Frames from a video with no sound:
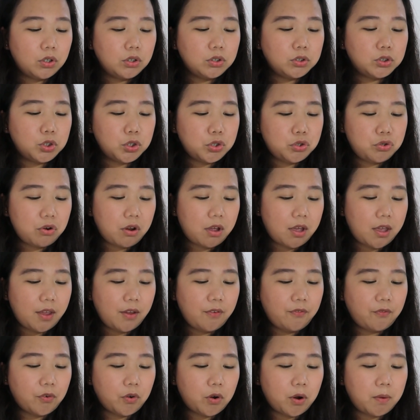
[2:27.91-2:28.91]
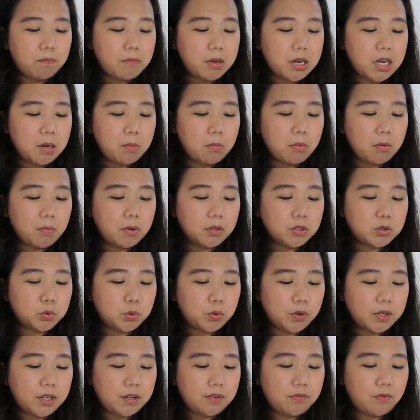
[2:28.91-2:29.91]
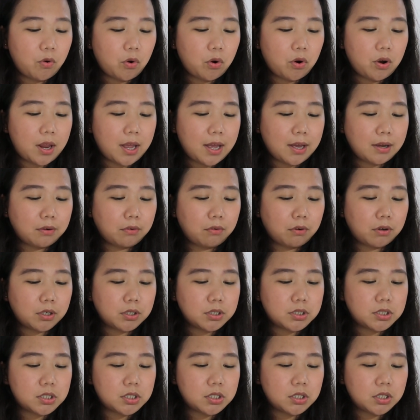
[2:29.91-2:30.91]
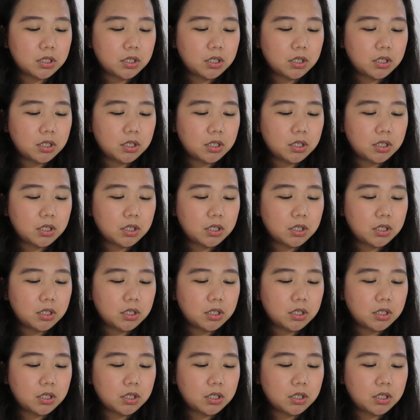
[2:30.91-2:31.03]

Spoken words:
to dry for a minimum of 24 hours.